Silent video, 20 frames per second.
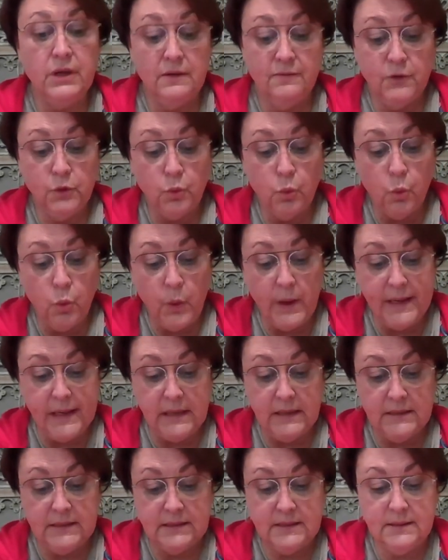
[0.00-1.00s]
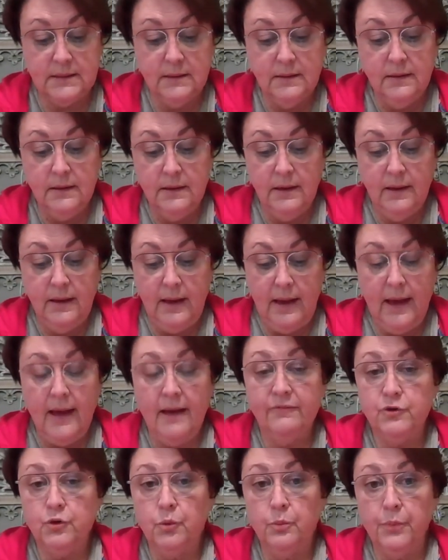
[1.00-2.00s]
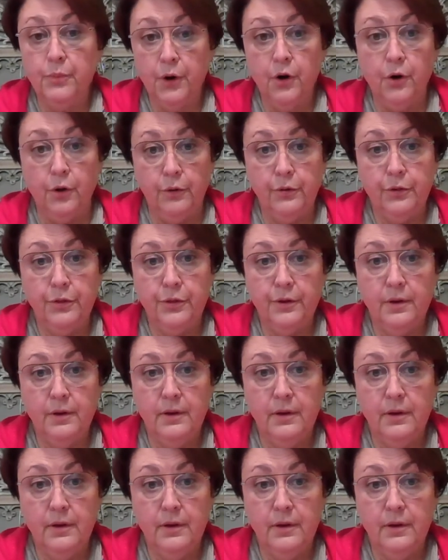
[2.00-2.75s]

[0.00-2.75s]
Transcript: even weeks after birth.